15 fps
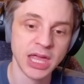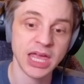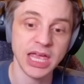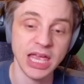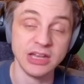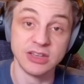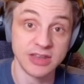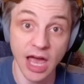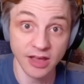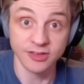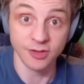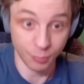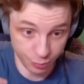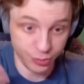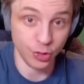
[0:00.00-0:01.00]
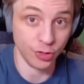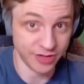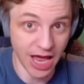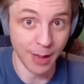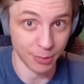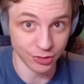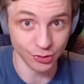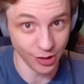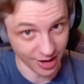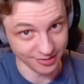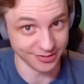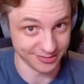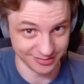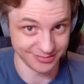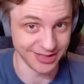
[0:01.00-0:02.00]
It does pure damage,
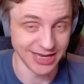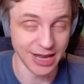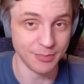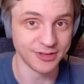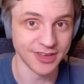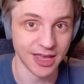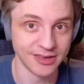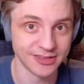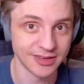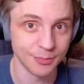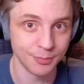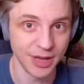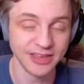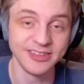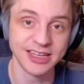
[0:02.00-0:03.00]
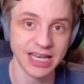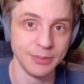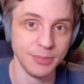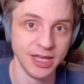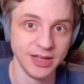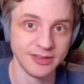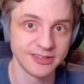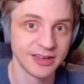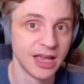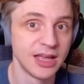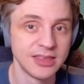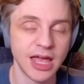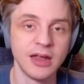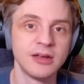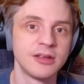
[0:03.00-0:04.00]
as the name says. Basically means
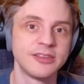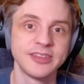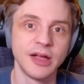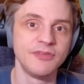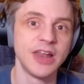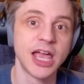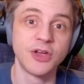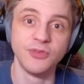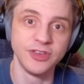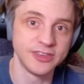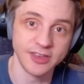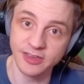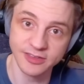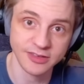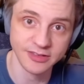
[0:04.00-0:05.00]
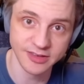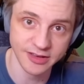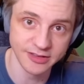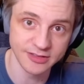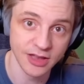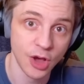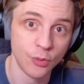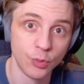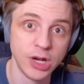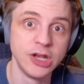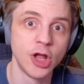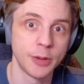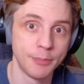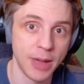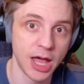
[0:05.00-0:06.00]
that stuff like resistances will
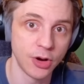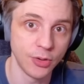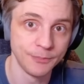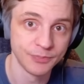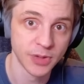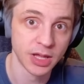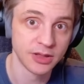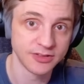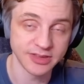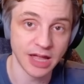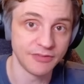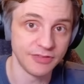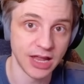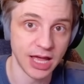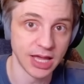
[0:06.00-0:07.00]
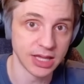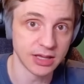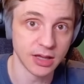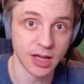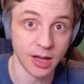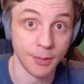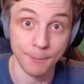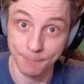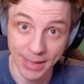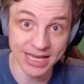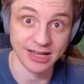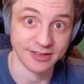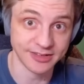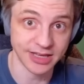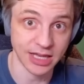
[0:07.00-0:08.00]
not matter. Stuff like
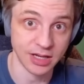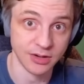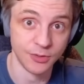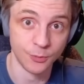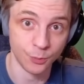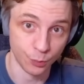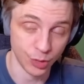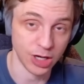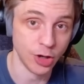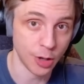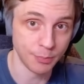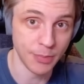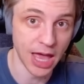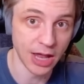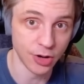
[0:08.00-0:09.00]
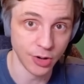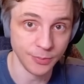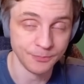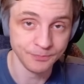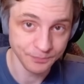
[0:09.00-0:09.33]
metal skin will not matter.